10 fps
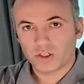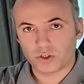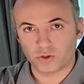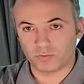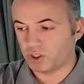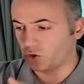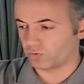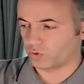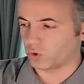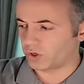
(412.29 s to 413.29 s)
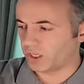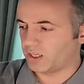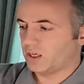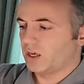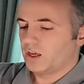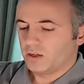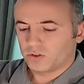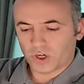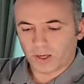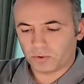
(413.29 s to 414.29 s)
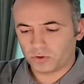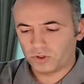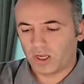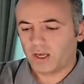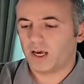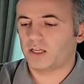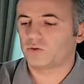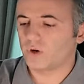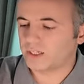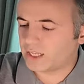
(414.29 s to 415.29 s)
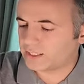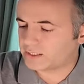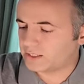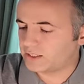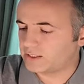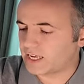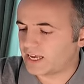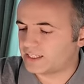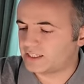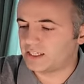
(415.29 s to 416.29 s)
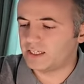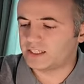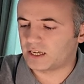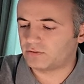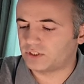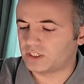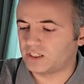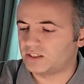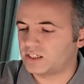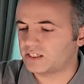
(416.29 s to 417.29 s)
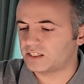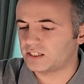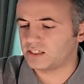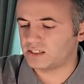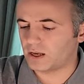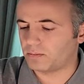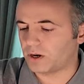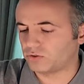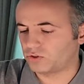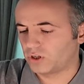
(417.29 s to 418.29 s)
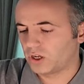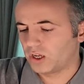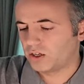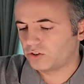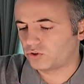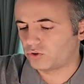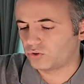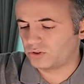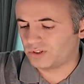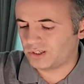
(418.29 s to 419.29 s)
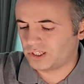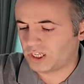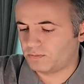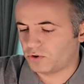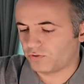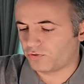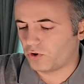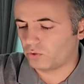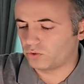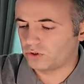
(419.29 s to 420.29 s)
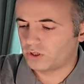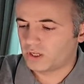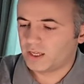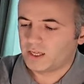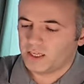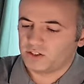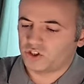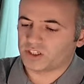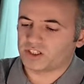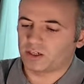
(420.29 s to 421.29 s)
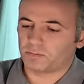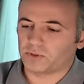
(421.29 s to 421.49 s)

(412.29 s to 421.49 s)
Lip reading: could be your vlogging tripod. And one last thing is ST17. This is about to keep your phone just in a